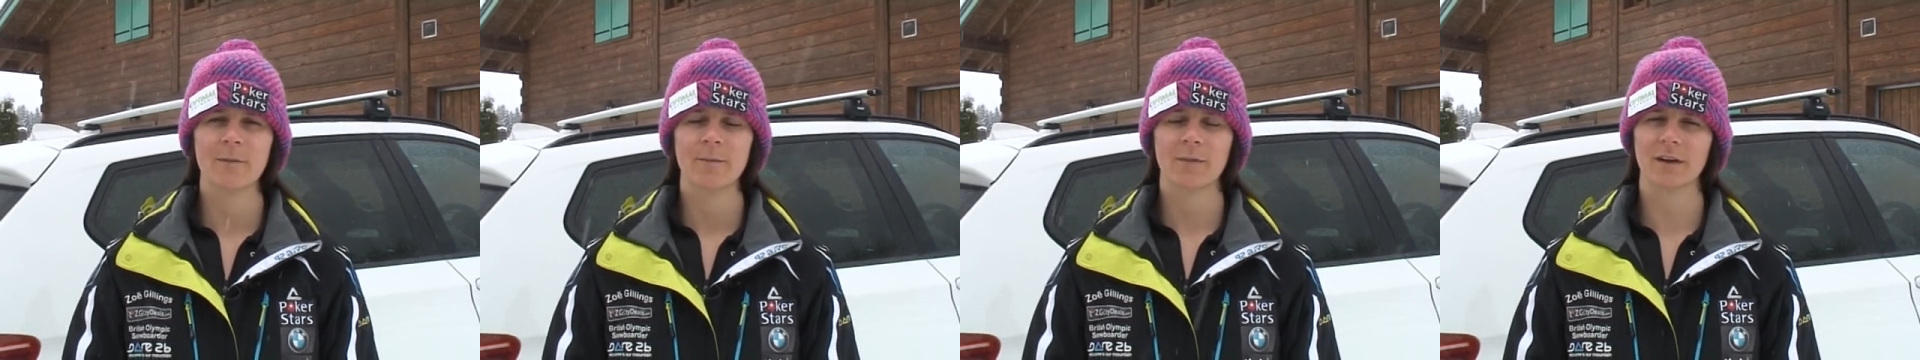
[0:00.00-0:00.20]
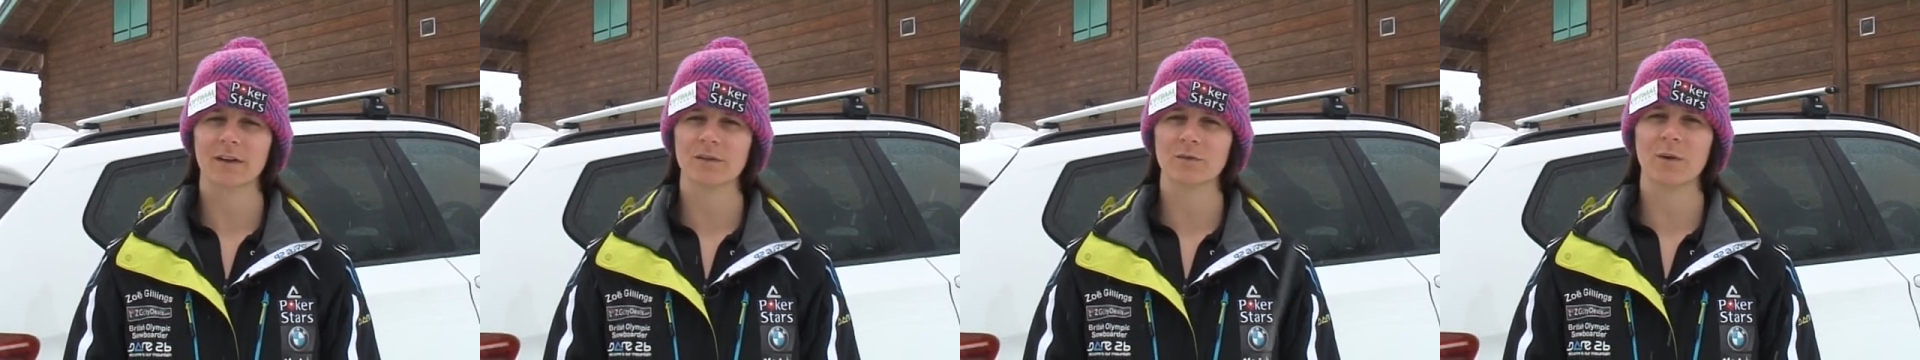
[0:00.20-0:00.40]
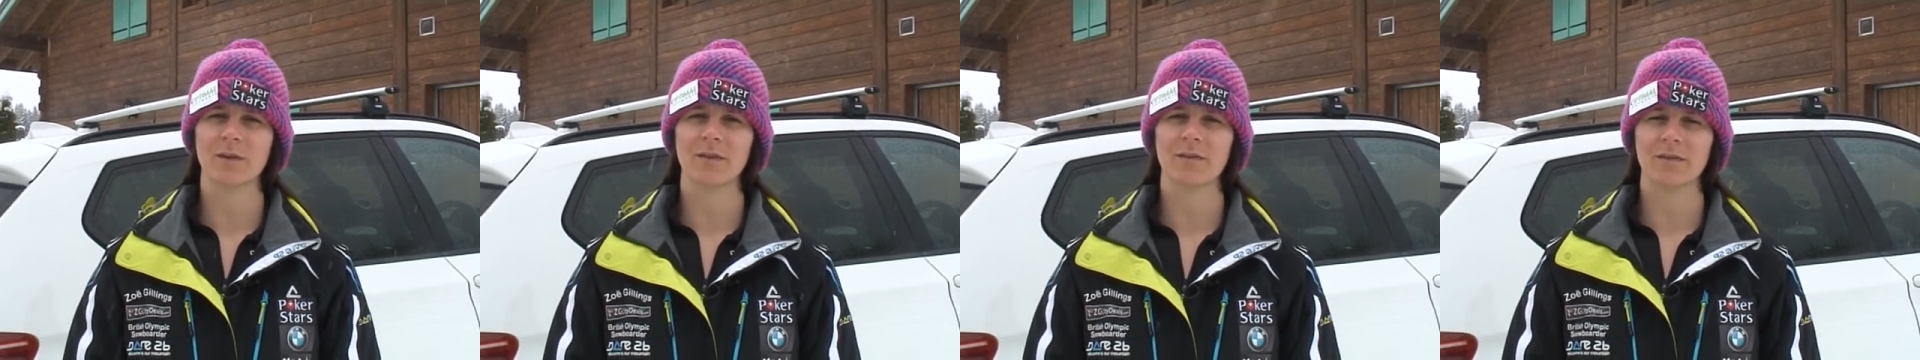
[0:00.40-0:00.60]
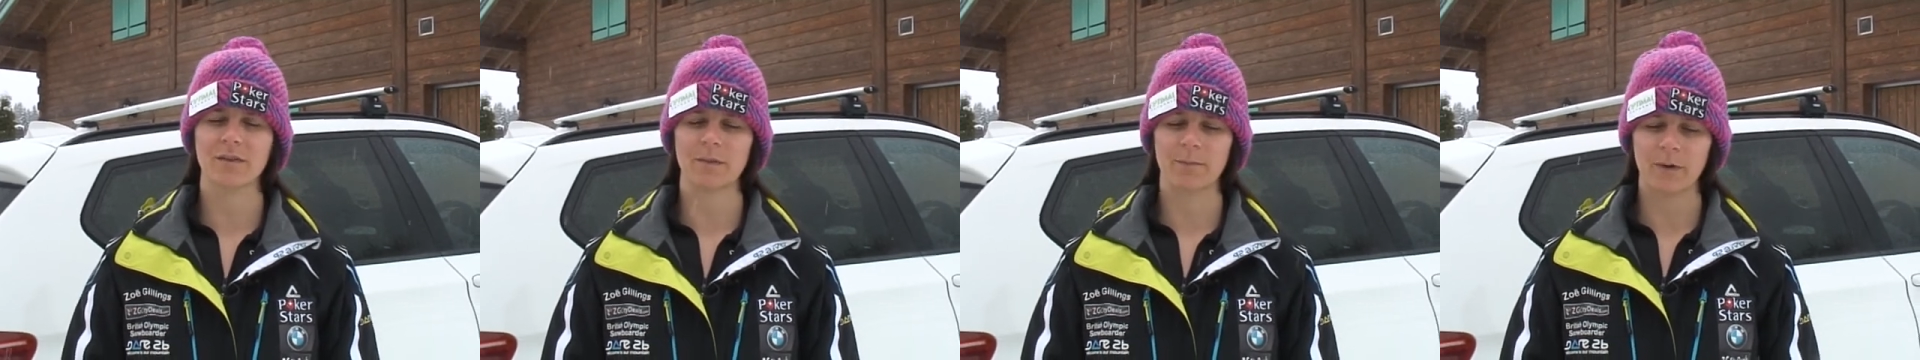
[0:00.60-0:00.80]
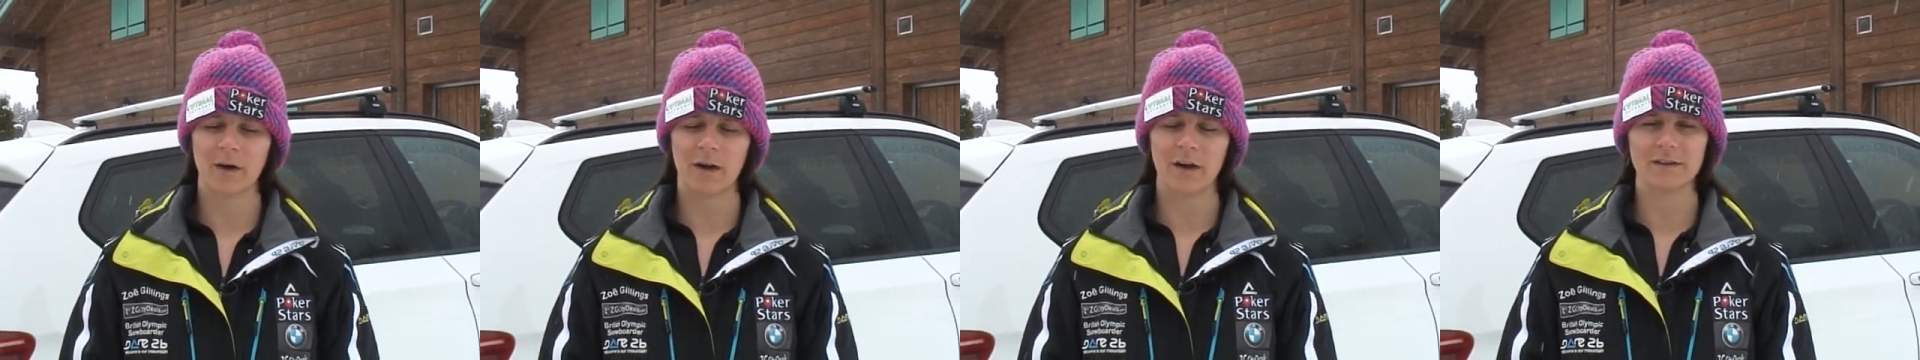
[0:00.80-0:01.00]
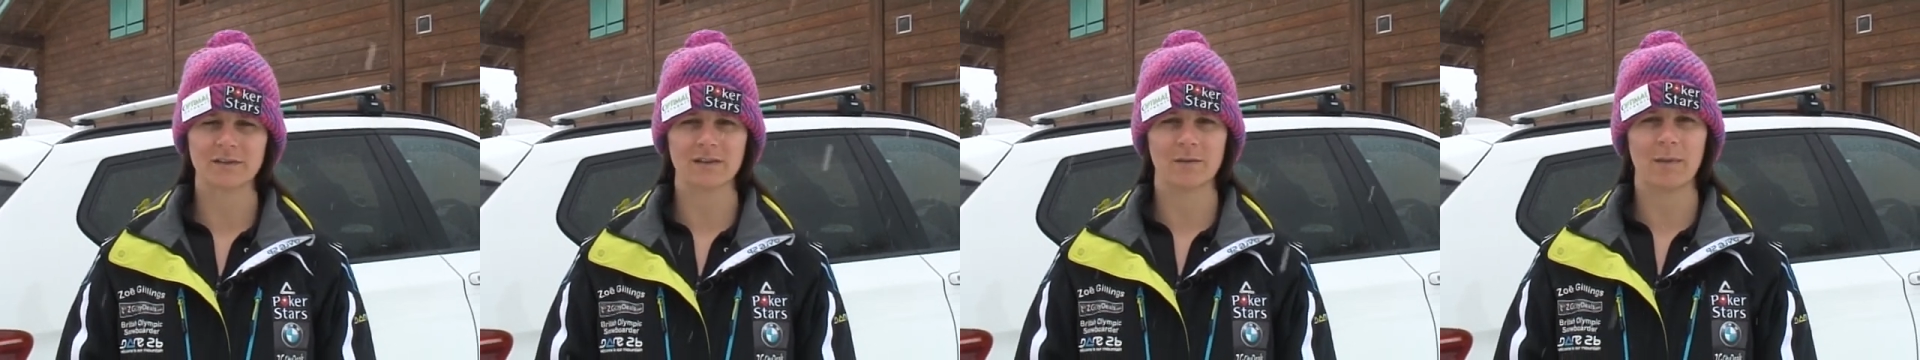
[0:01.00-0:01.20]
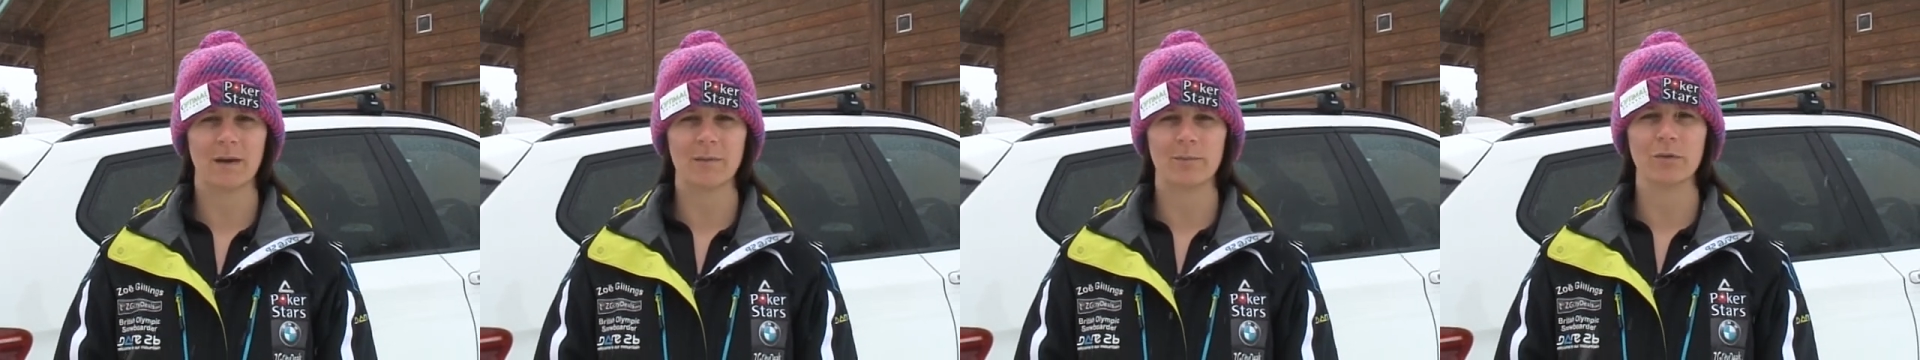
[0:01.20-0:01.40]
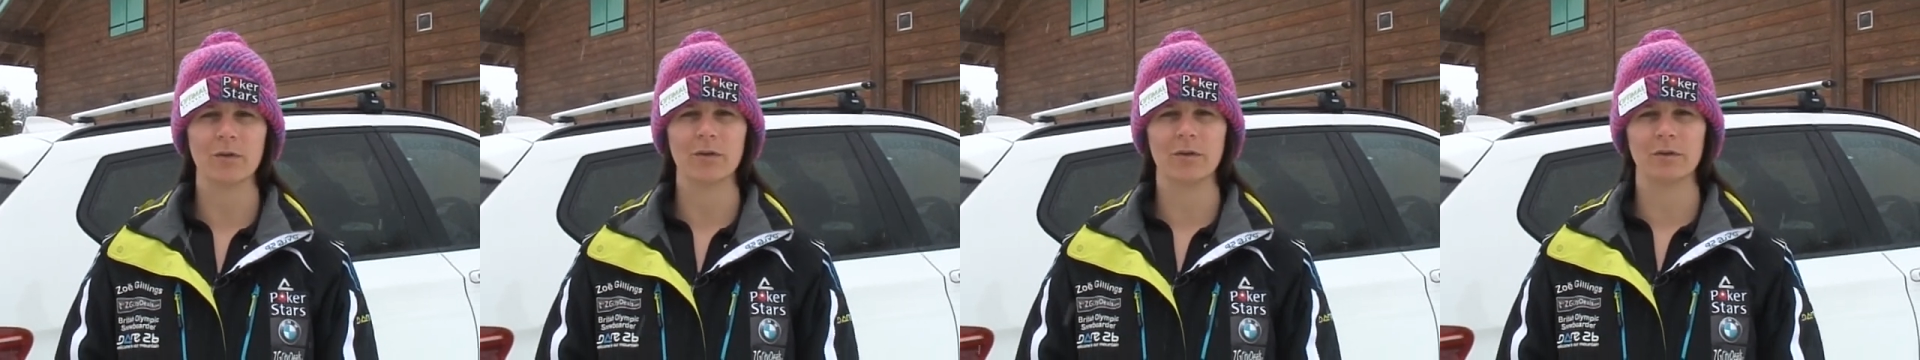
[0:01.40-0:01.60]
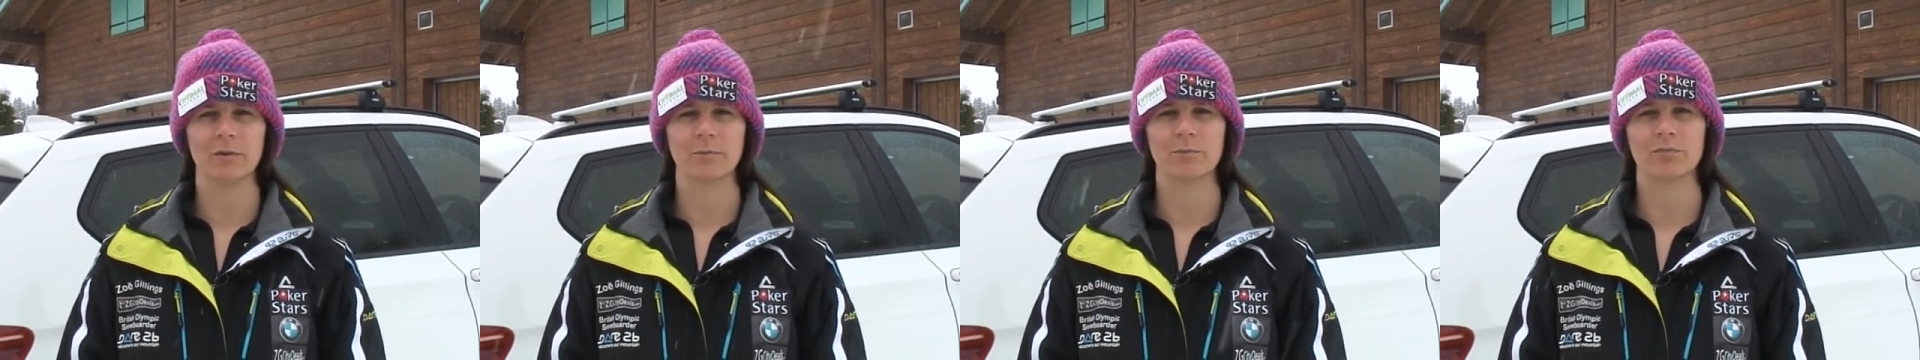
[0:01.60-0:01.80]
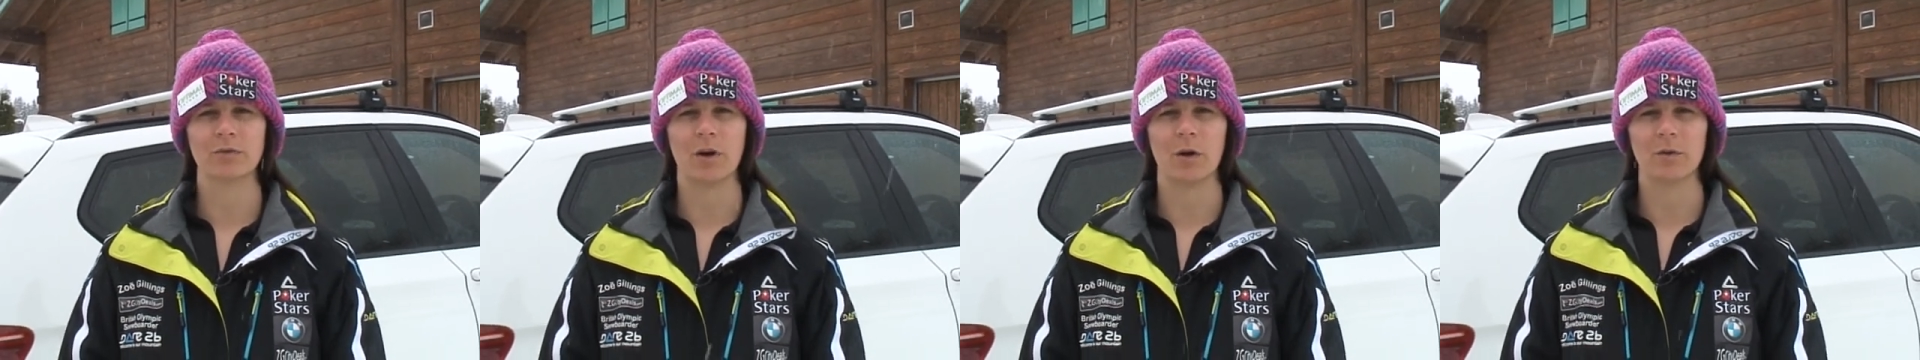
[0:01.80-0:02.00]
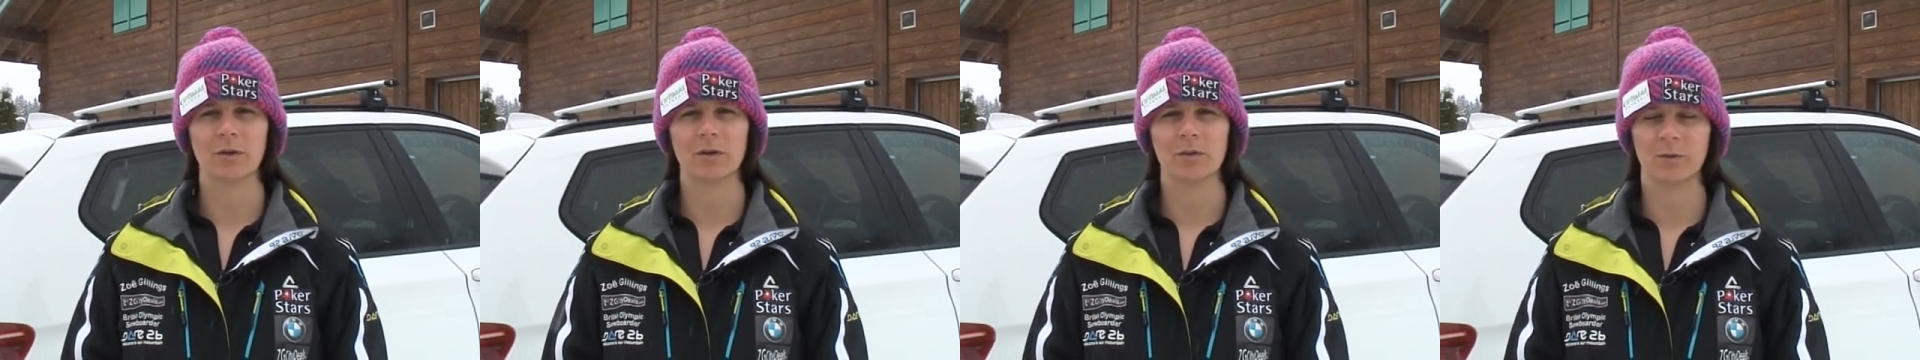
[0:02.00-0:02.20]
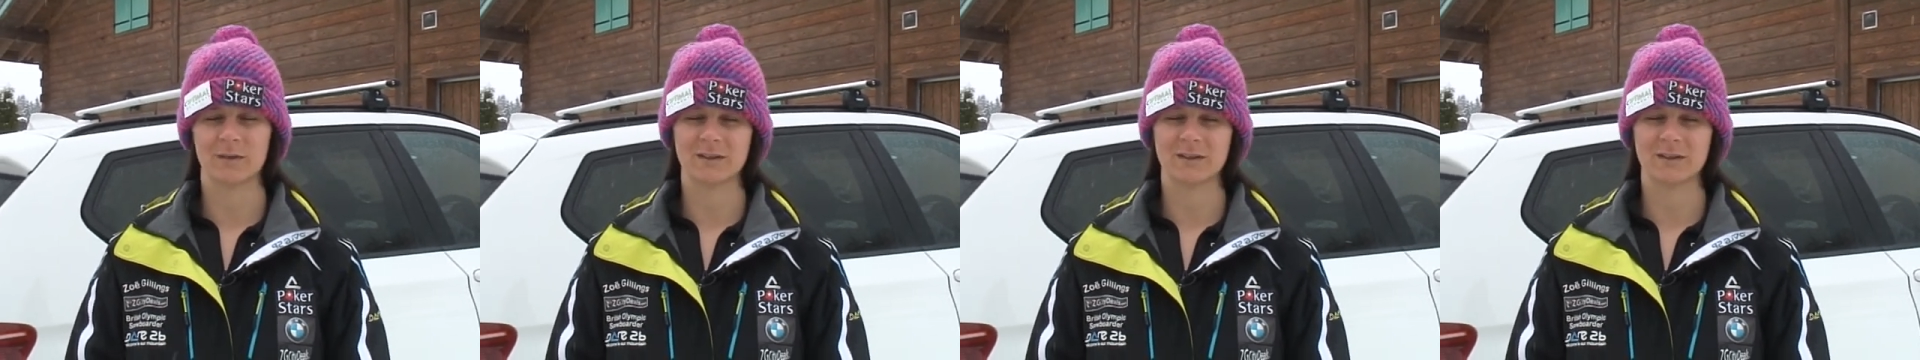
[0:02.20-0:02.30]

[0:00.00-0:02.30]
because one of the parts on my board broke,